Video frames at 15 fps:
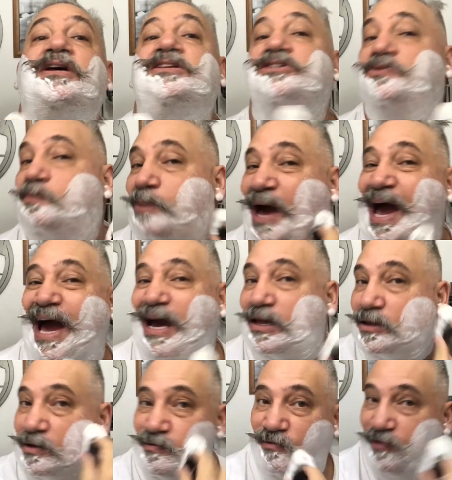it's
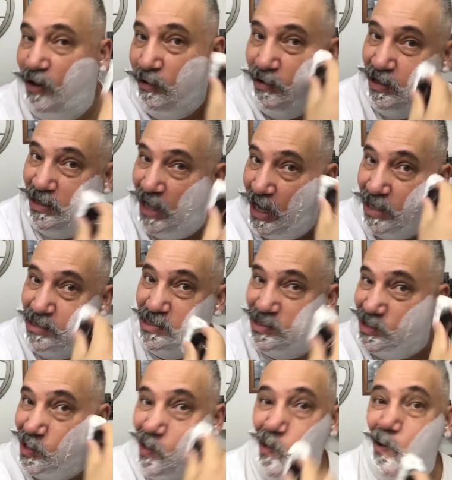packed very
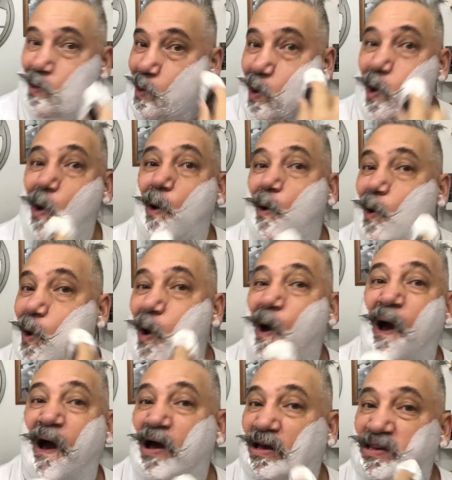dense,
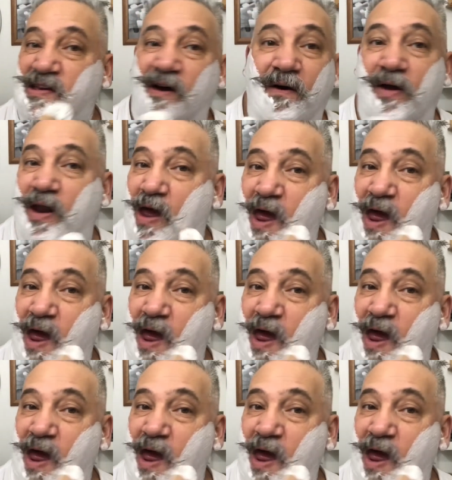so